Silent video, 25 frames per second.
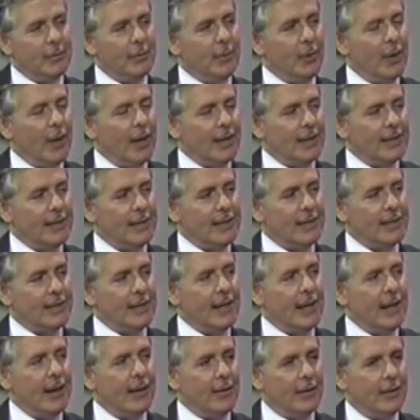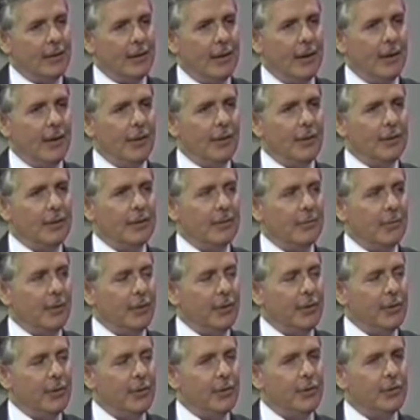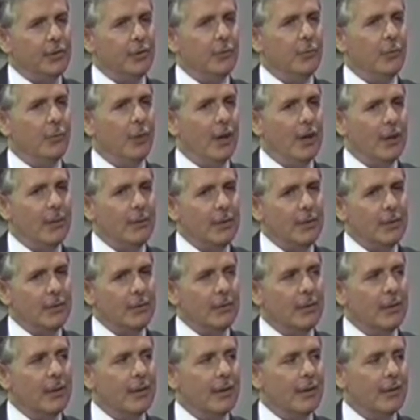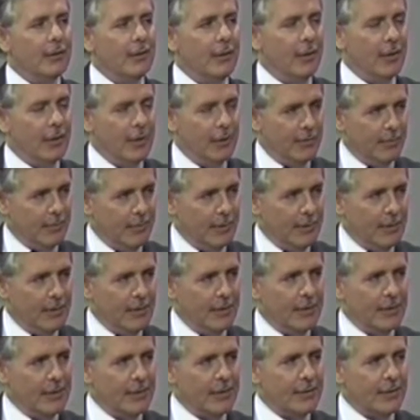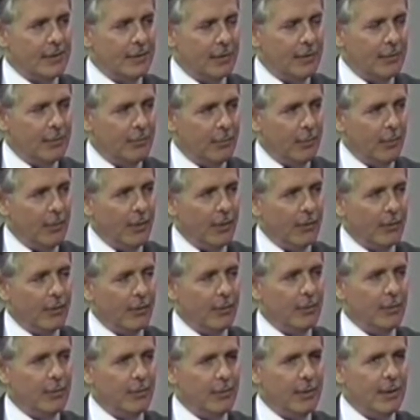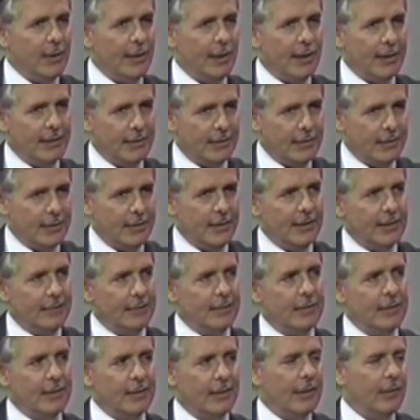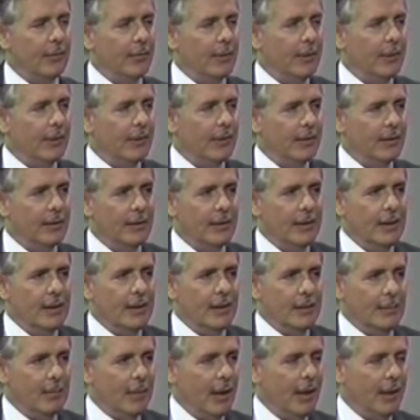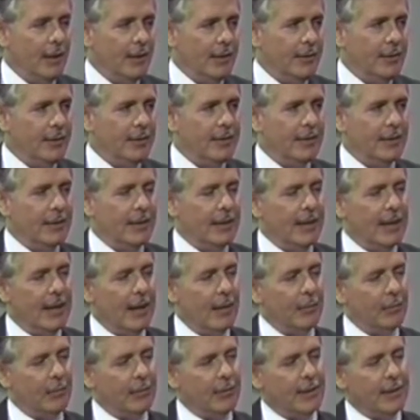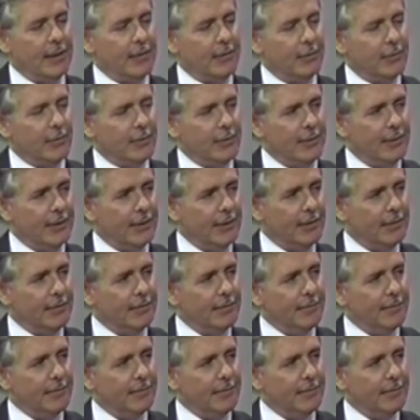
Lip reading: process now, are there some other things you want to be doing, or are you? Is this a good point for you to be at covering politics in the Capitol, that sort of thing?